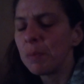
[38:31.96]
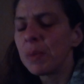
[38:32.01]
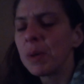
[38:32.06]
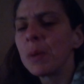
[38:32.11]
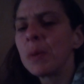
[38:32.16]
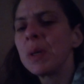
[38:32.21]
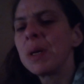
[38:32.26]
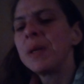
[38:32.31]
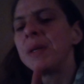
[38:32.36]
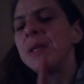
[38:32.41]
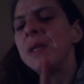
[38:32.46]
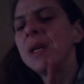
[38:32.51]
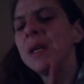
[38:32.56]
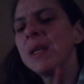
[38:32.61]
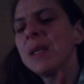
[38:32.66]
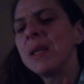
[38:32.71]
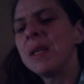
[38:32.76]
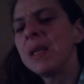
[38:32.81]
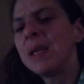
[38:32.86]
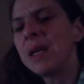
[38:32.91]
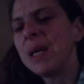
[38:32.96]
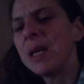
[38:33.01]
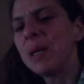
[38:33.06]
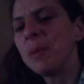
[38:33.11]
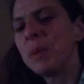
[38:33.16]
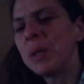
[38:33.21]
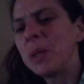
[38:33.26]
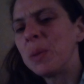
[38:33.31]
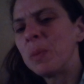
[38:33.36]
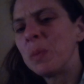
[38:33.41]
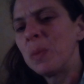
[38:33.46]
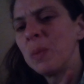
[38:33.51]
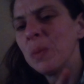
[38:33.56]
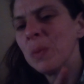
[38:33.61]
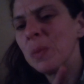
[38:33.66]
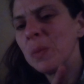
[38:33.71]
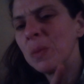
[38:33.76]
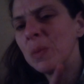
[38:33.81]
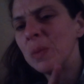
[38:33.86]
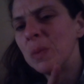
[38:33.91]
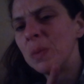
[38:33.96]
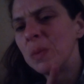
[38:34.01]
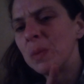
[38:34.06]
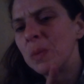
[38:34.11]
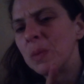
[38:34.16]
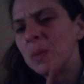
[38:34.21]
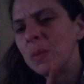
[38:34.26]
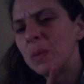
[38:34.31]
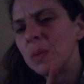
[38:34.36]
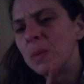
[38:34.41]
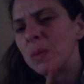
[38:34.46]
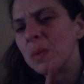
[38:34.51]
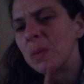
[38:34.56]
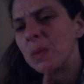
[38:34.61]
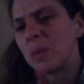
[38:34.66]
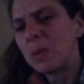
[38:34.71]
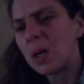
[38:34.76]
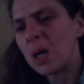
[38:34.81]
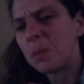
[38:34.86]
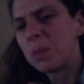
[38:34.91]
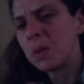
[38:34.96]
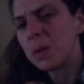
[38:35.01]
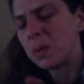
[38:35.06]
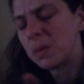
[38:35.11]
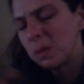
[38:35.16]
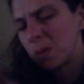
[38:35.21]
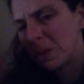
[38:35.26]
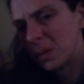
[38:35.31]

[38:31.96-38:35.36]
But we didn't name him Robert.